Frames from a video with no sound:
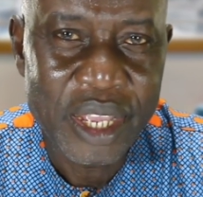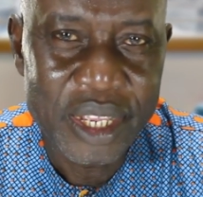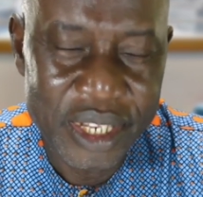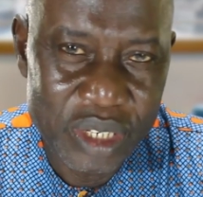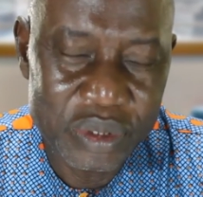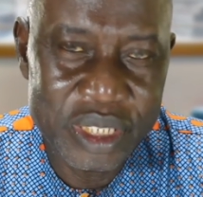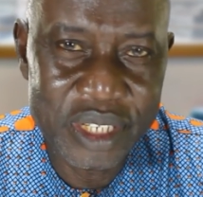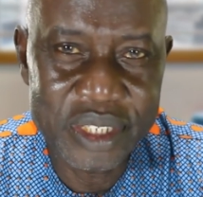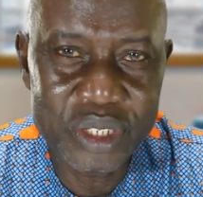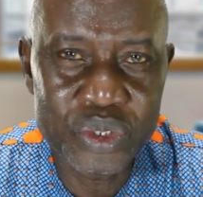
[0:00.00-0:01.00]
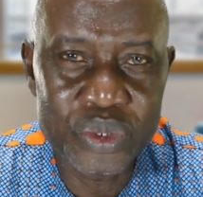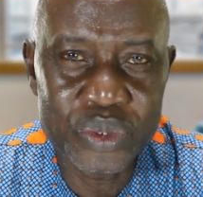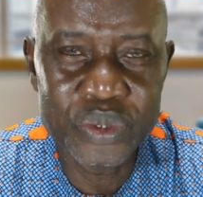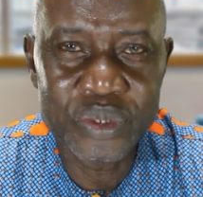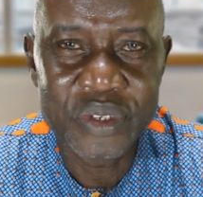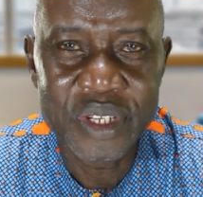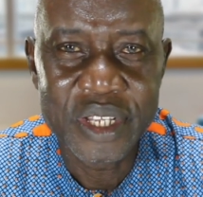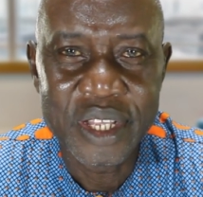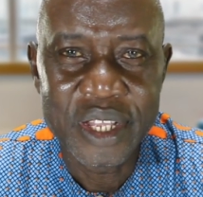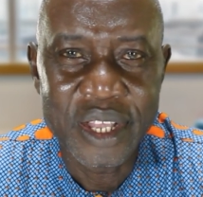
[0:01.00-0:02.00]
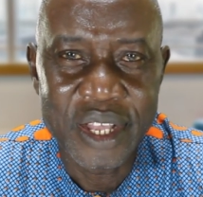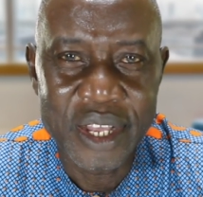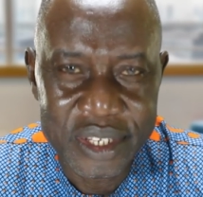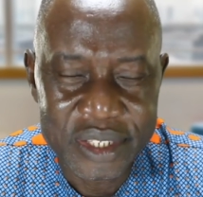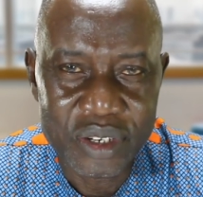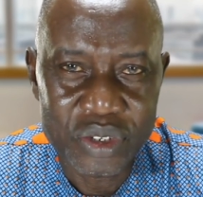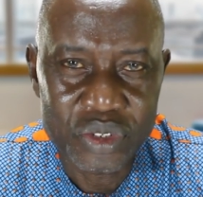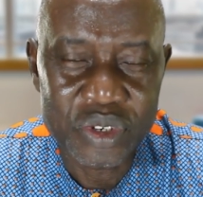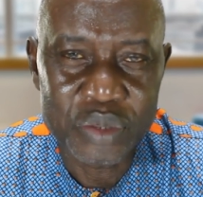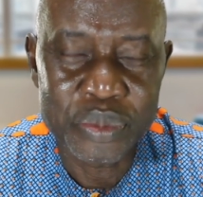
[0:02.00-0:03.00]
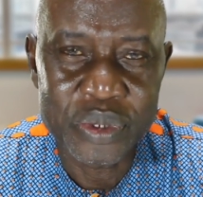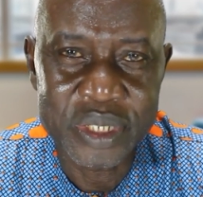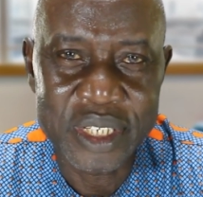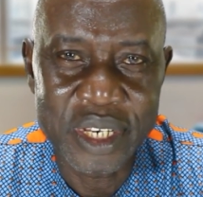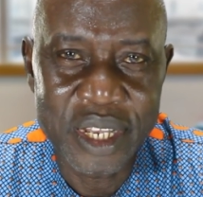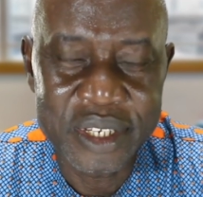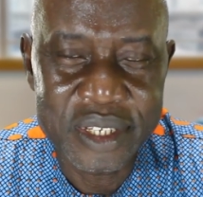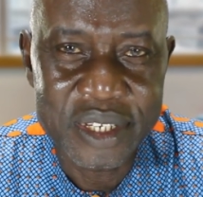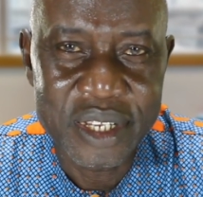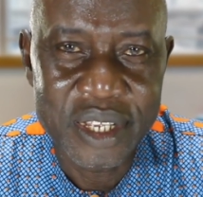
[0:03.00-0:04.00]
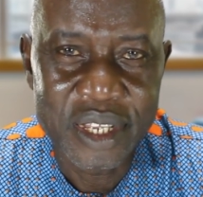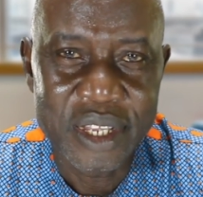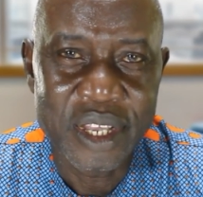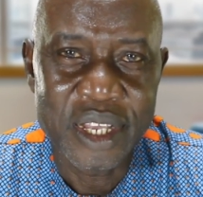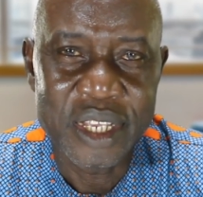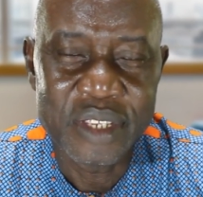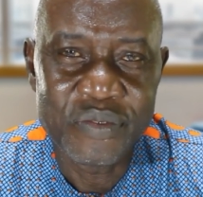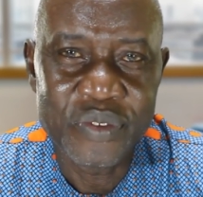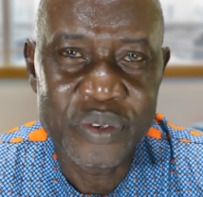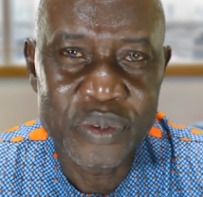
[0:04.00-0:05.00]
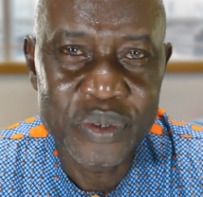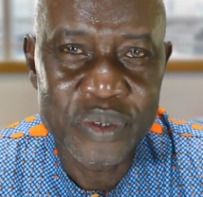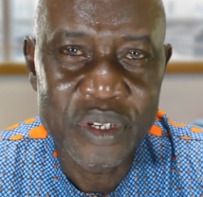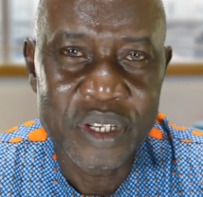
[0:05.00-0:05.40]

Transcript: In New Jersey too, it's also reported that if you